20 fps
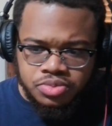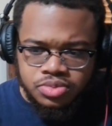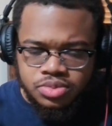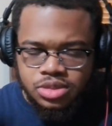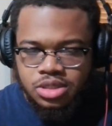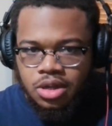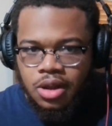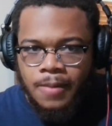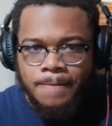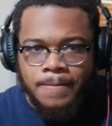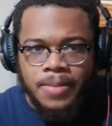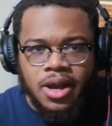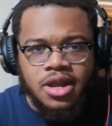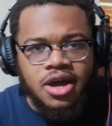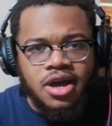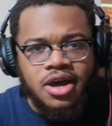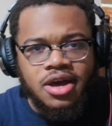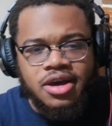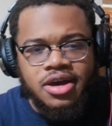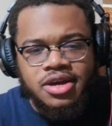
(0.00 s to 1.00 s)

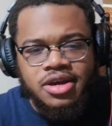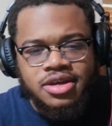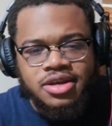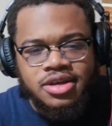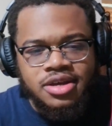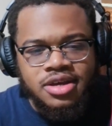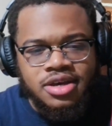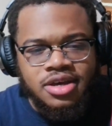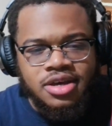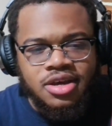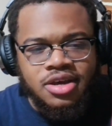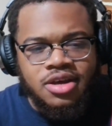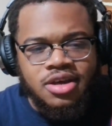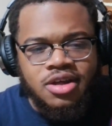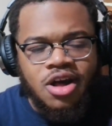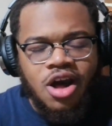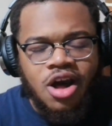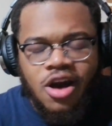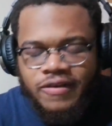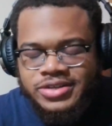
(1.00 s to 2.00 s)
But obviously
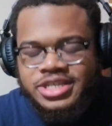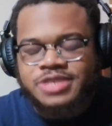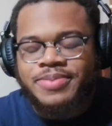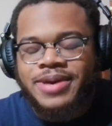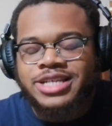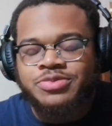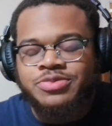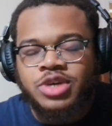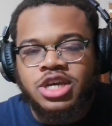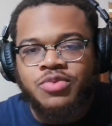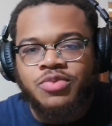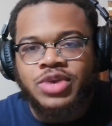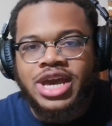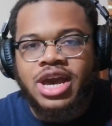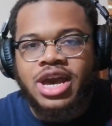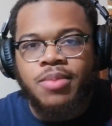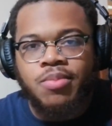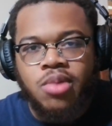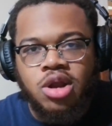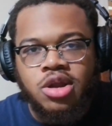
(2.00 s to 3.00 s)
this past weekend we have
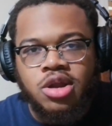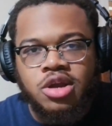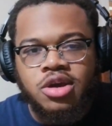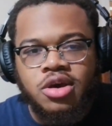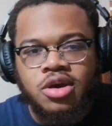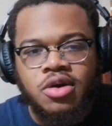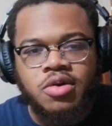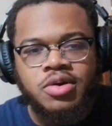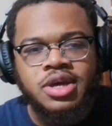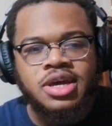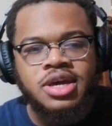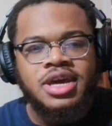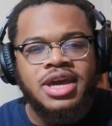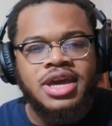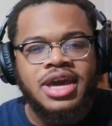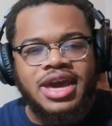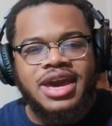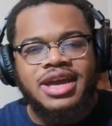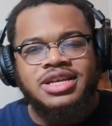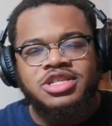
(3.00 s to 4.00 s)
Monaco. And
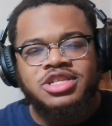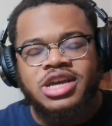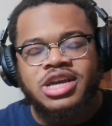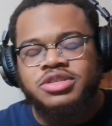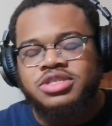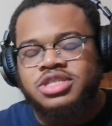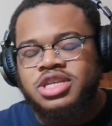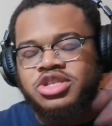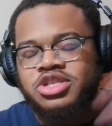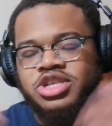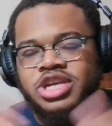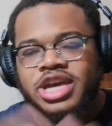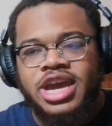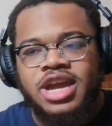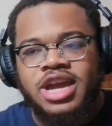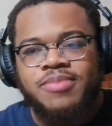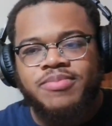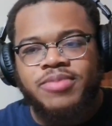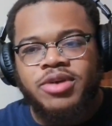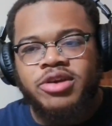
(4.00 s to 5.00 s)
shout out the chain bear.
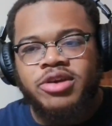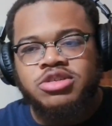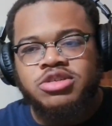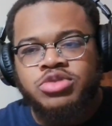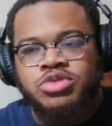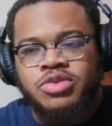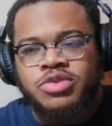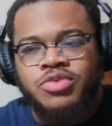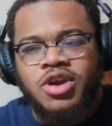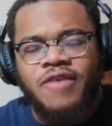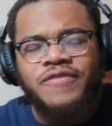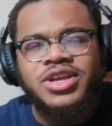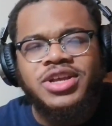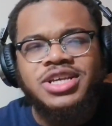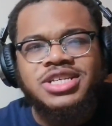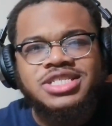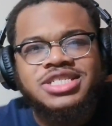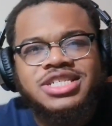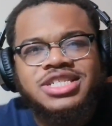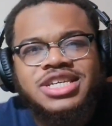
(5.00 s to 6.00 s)
So we are going to see
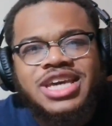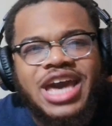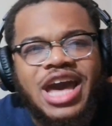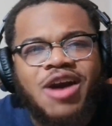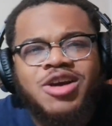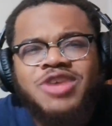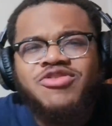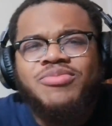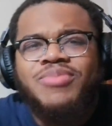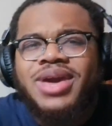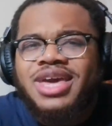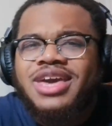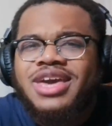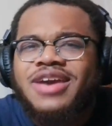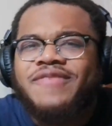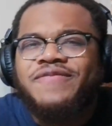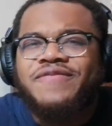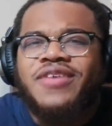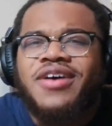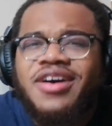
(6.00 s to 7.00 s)
how can you make it
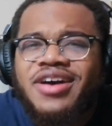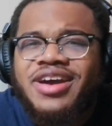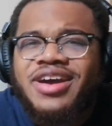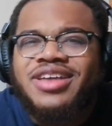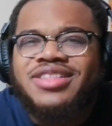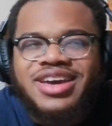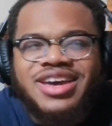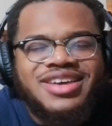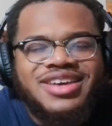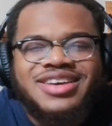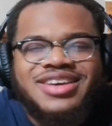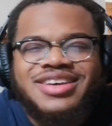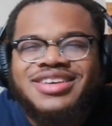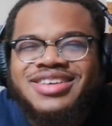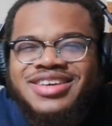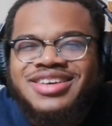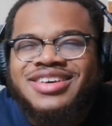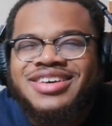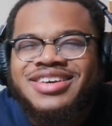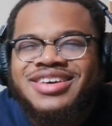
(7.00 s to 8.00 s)
fun, like
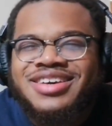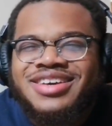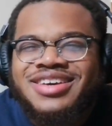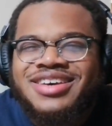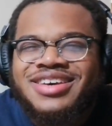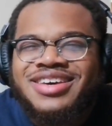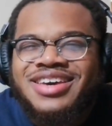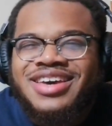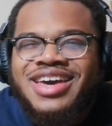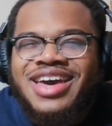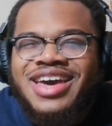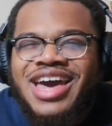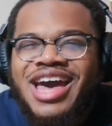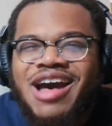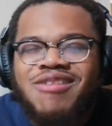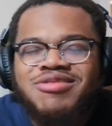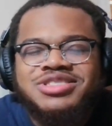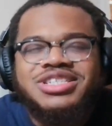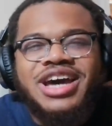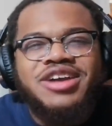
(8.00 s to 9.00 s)

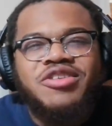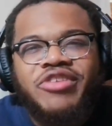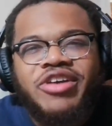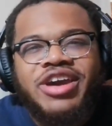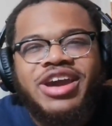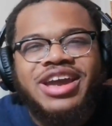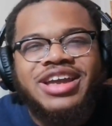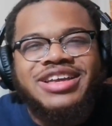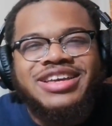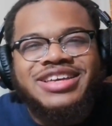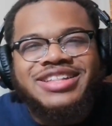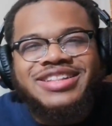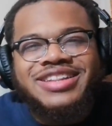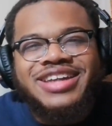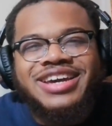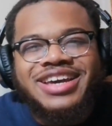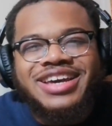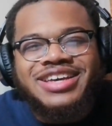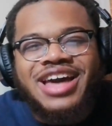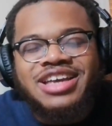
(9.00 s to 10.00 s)
outside the rain. Like
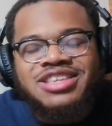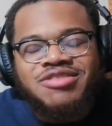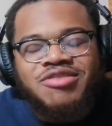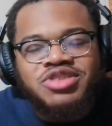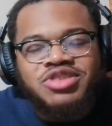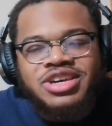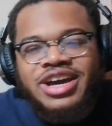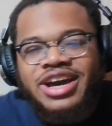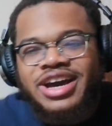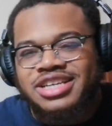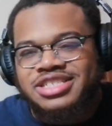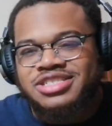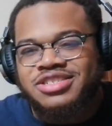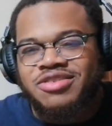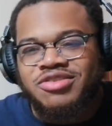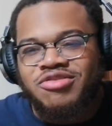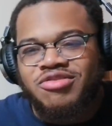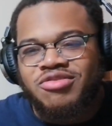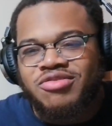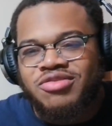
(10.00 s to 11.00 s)
I told you guys, you know,
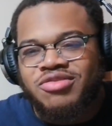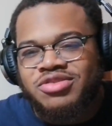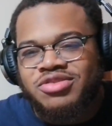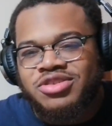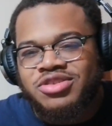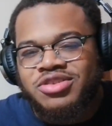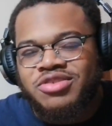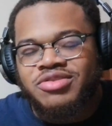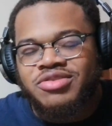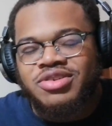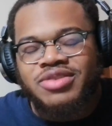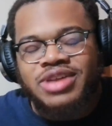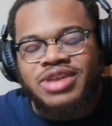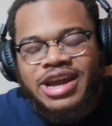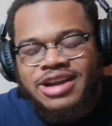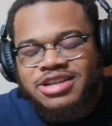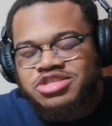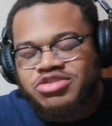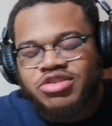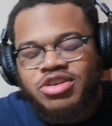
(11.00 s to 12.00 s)
doing the live
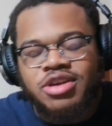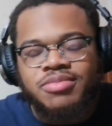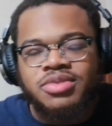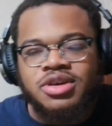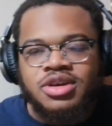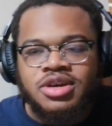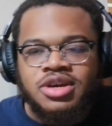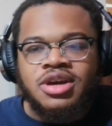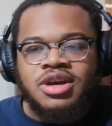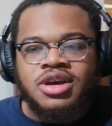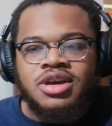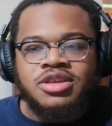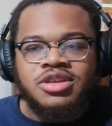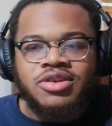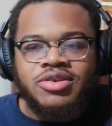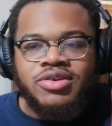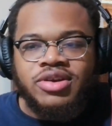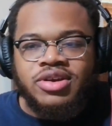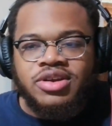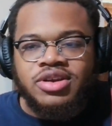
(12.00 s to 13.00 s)
stream during,
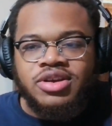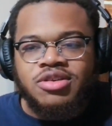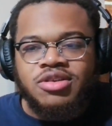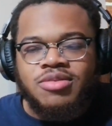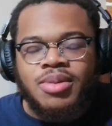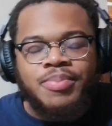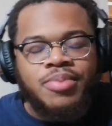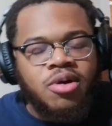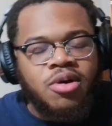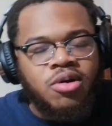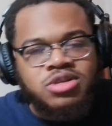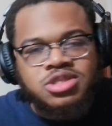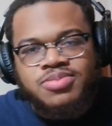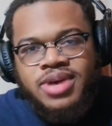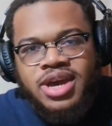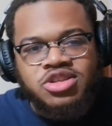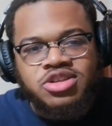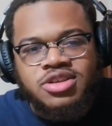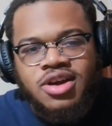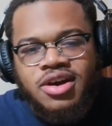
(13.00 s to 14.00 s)
you know, post match
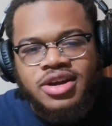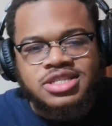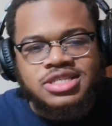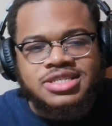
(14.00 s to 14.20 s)
thoughts.